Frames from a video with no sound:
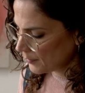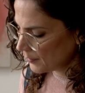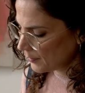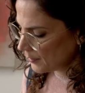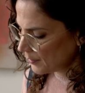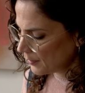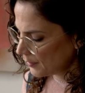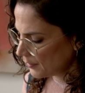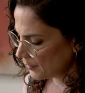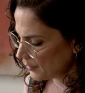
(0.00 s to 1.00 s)

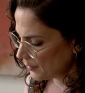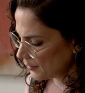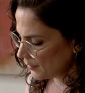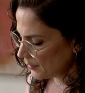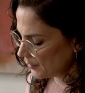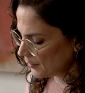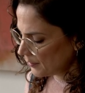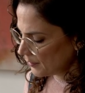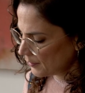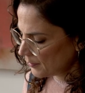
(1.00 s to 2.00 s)

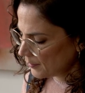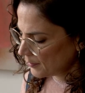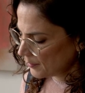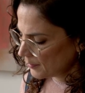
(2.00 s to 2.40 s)
Nothing is said.